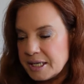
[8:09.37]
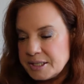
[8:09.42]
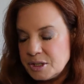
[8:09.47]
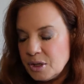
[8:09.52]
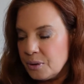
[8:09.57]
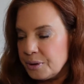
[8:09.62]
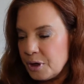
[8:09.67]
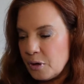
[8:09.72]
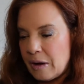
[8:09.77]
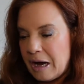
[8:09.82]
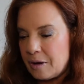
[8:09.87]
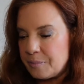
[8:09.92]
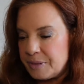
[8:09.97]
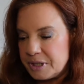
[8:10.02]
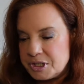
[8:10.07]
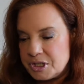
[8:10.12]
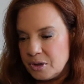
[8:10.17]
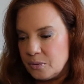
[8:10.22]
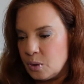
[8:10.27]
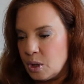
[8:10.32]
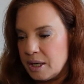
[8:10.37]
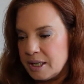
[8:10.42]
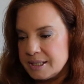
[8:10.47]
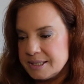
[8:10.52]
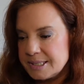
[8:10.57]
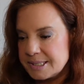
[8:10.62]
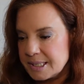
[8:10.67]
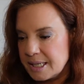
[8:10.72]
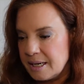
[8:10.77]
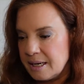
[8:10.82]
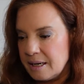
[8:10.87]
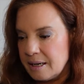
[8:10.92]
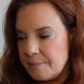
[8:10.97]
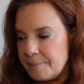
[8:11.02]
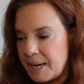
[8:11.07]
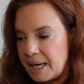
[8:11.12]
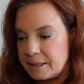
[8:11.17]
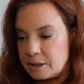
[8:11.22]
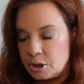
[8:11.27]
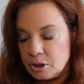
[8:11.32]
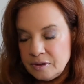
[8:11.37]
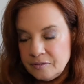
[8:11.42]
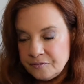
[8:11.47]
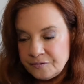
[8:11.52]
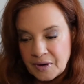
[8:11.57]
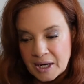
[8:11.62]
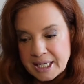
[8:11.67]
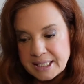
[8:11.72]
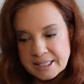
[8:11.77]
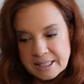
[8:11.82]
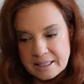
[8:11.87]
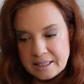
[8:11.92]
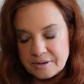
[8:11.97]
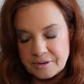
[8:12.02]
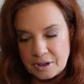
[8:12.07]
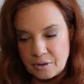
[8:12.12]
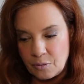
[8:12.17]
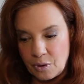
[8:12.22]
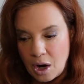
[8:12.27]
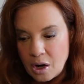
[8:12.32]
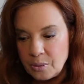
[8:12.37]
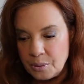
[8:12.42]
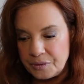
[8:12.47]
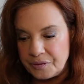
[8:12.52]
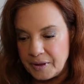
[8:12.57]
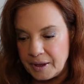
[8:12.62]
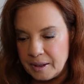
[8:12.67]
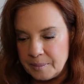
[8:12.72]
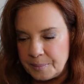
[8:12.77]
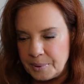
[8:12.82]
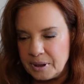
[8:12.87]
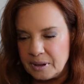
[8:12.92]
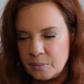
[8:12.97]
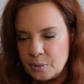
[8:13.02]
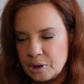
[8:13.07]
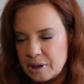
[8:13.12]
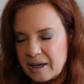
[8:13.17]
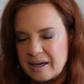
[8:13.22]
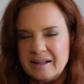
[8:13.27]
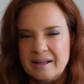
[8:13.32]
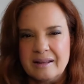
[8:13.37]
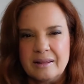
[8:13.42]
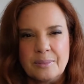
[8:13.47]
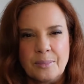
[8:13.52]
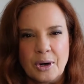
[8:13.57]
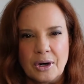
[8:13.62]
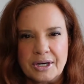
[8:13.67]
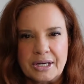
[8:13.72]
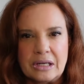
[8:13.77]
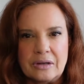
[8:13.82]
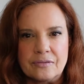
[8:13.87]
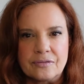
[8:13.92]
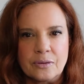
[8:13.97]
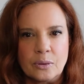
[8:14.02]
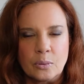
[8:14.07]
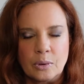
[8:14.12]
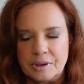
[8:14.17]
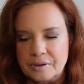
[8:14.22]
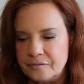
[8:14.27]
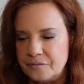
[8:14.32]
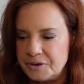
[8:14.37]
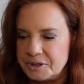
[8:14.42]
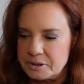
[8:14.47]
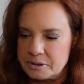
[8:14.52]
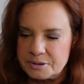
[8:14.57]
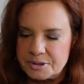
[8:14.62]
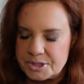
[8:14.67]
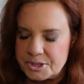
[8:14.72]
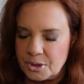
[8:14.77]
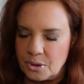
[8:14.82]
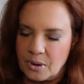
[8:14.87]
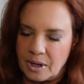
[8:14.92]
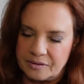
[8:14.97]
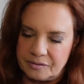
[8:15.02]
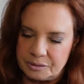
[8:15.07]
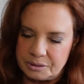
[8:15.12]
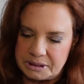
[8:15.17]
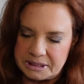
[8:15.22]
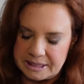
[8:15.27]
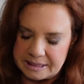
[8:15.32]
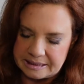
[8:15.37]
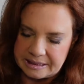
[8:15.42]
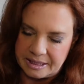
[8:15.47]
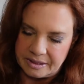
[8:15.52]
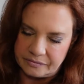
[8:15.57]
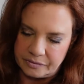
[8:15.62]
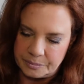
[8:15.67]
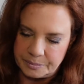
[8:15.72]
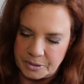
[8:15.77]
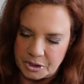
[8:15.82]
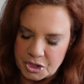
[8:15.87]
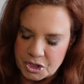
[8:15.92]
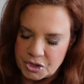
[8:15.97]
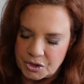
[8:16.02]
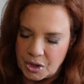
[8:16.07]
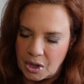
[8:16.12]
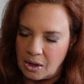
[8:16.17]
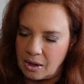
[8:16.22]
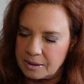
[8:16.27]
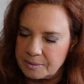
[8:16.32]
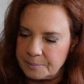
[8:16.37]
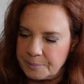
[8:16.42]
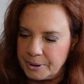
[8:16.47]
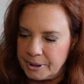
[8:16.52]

I, I don't know how much it was. Um, I couldn't find anything wrong with it, but we're not in the market for one of those, so I really didn't give it much thought.